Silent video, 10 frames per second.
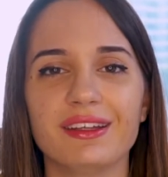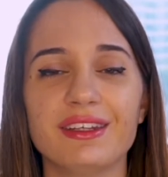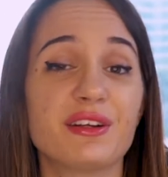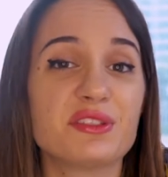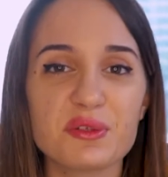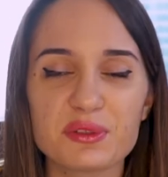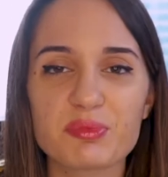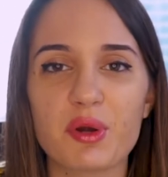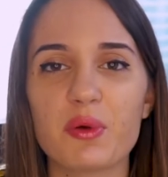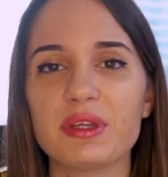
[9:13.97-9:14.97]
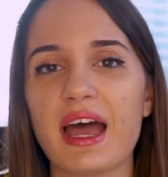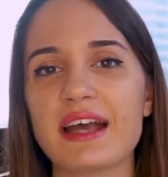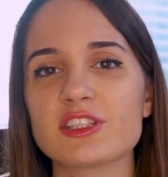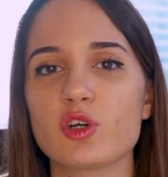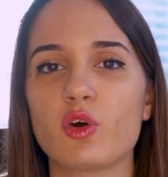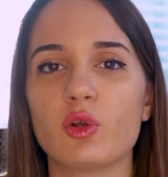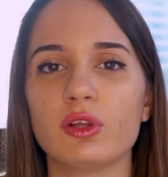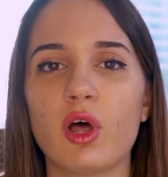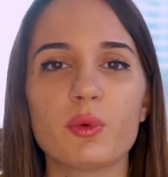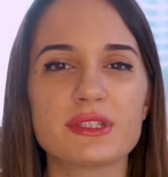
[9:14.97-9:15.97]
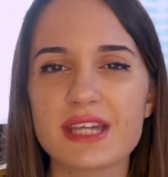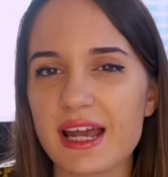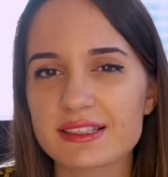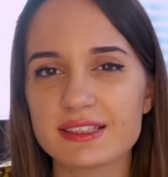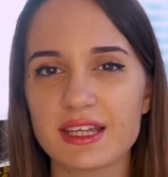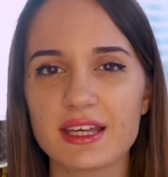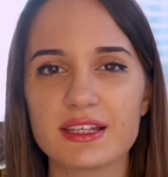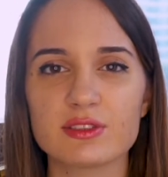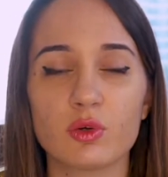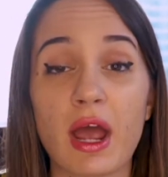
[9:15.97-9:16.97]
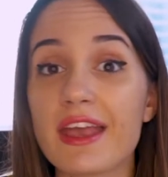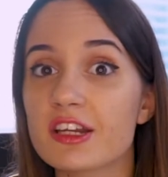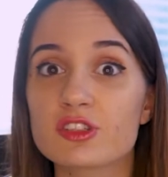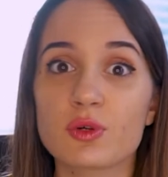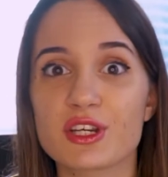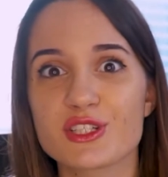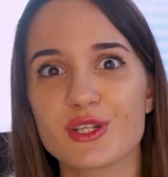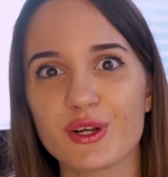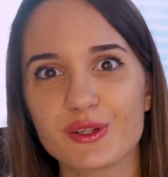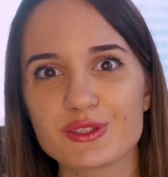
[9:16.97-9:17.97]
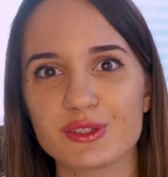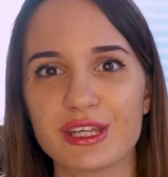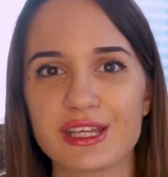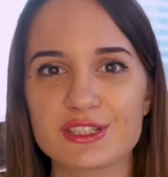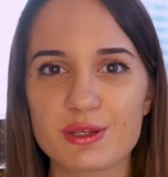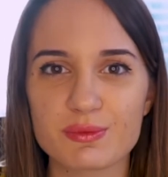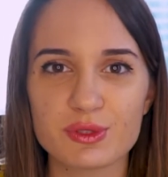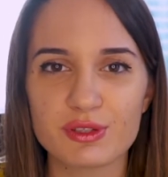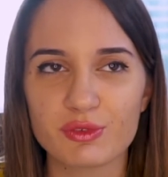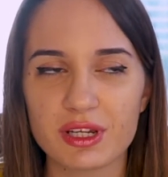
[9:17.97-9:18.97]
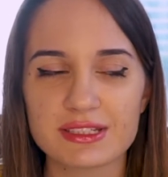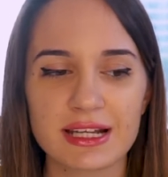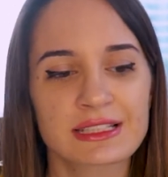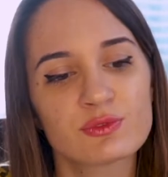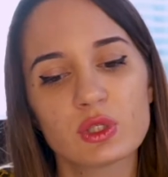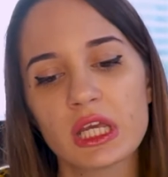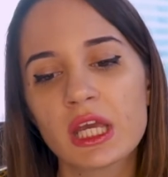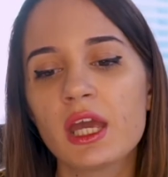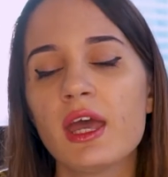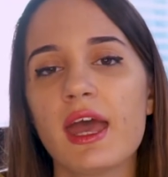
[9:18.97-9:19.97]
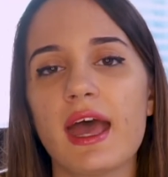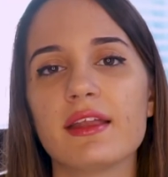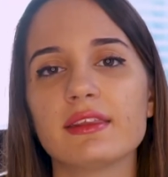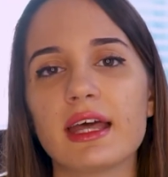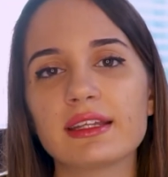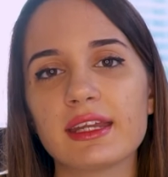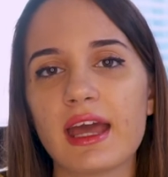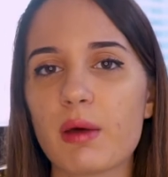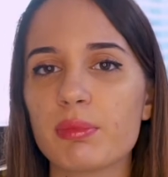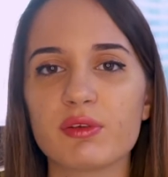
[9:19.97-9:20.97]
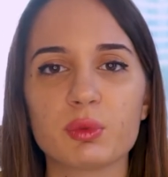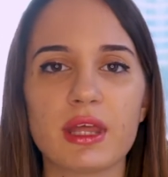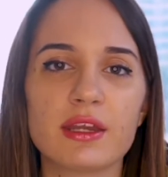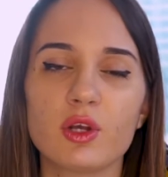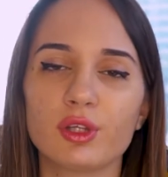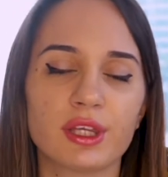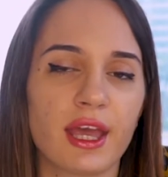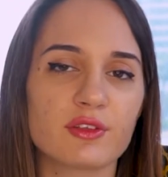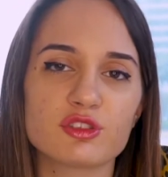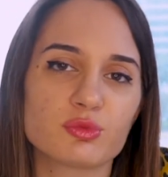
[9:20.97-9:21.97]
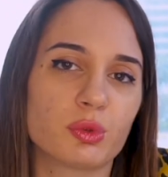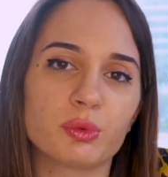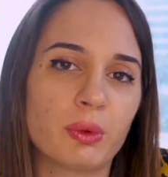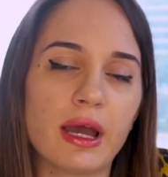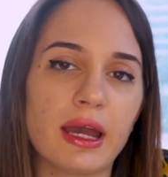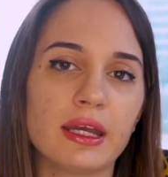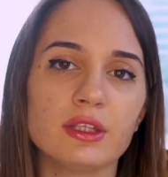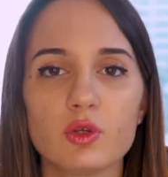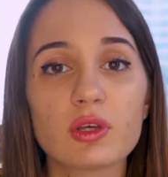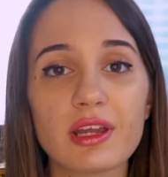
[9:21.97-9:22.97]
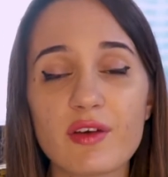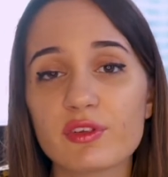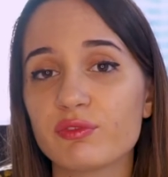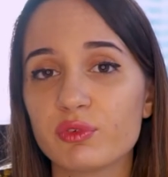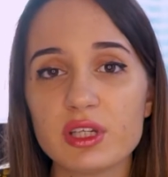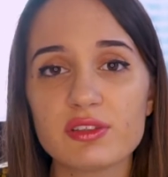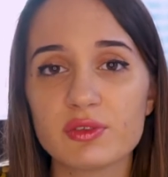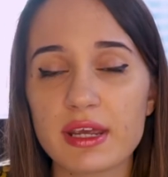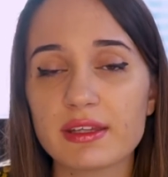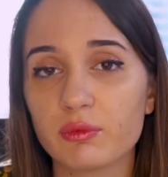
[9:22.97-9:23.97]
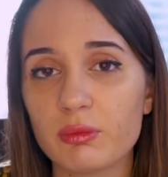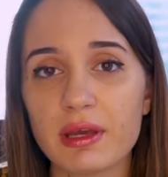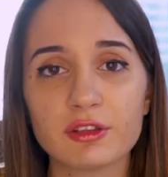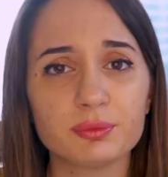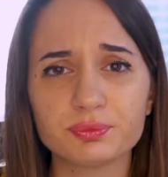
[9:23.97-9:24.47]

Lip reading: They are due on the products, or lower taxes, or higher thresholds, so they can ship duty-free and tax-free. And that can happen with any other countries worldwide. You can have a free trade agreement,